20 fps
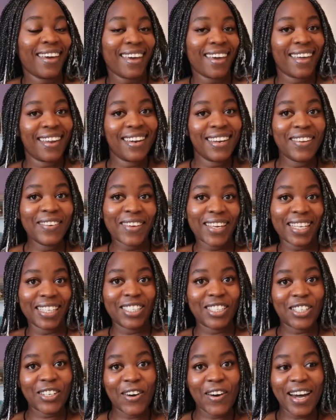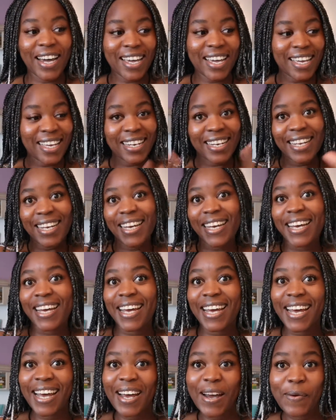and you can join
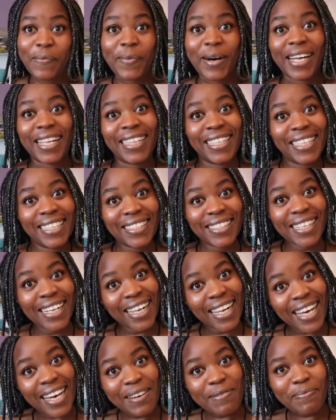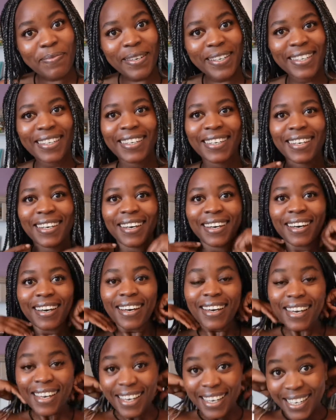my little club.
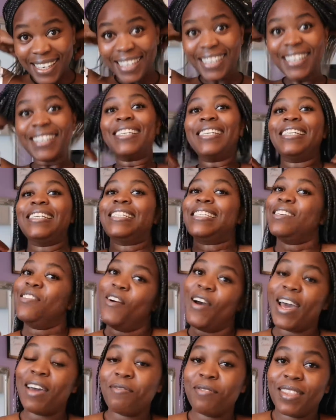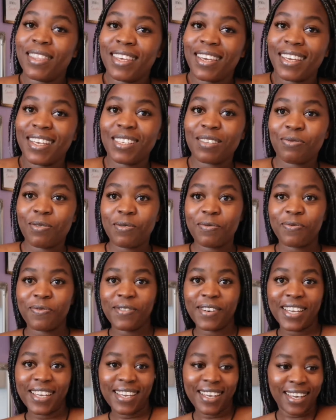So everything is for
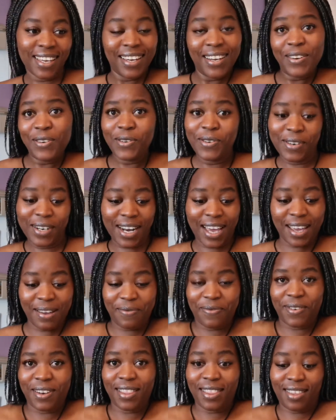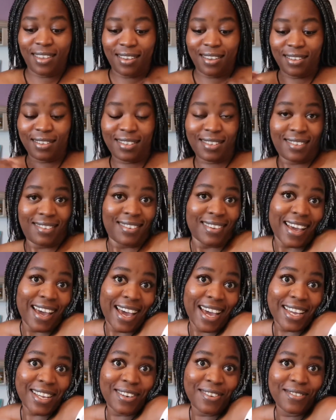free. Who don't like free things?
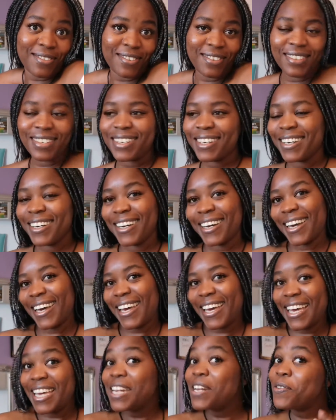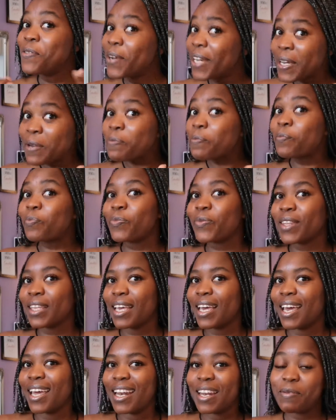I do. Anyway,
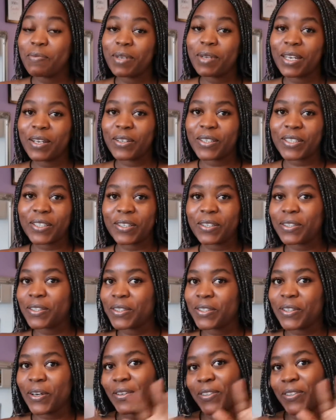let me not talk.